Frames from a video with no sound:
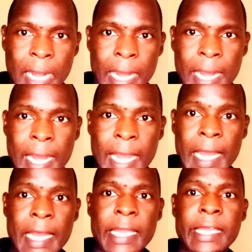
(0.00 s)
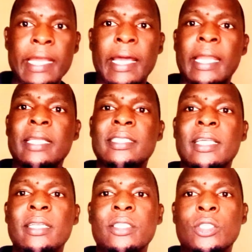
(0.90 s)
a high red
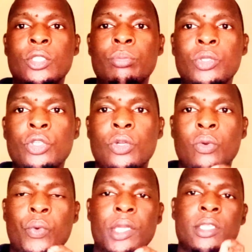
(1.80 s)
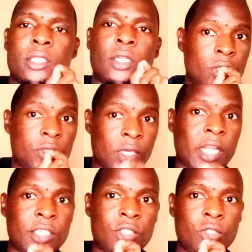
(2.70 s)
cell distribution width
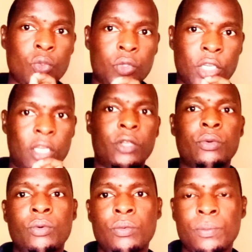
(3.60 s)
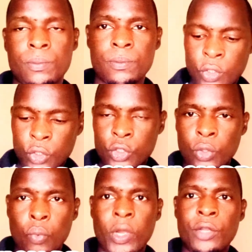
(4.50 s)
tries to tell you.
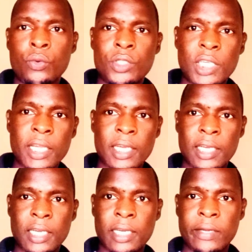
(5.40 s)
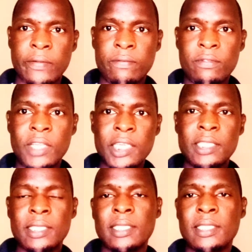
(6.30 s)
So when you take
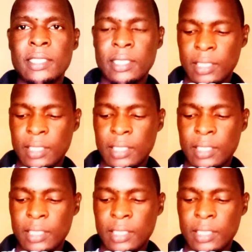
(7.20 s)
this